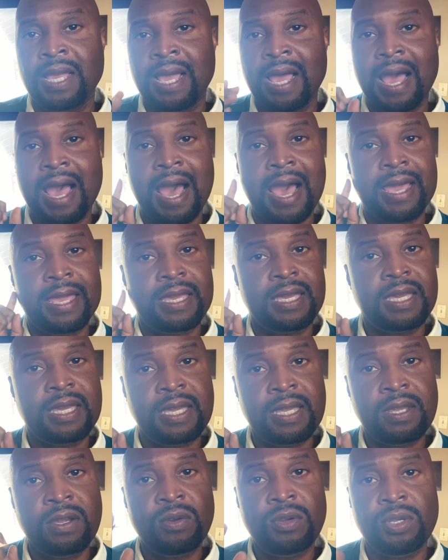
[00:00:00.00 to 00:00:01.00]
I
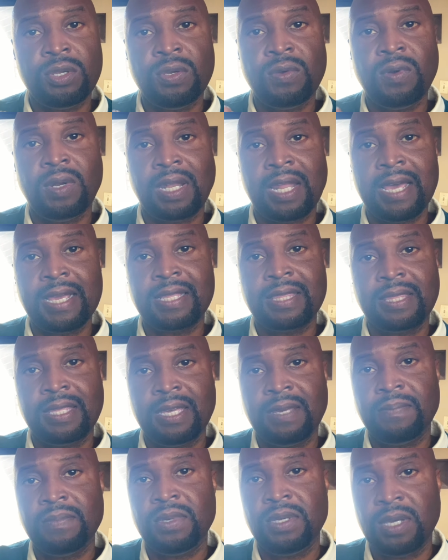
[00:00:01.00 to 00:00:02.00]
hear you like
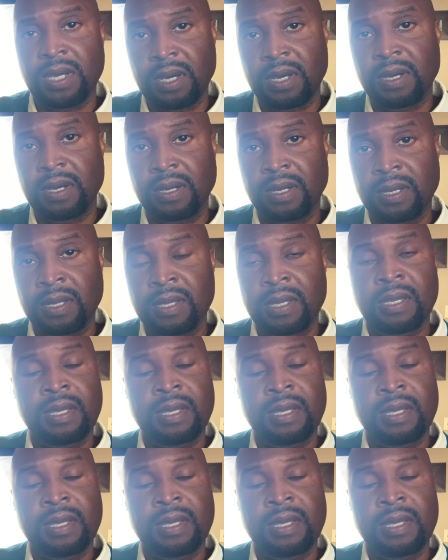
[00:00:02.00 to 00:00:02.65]
them young,"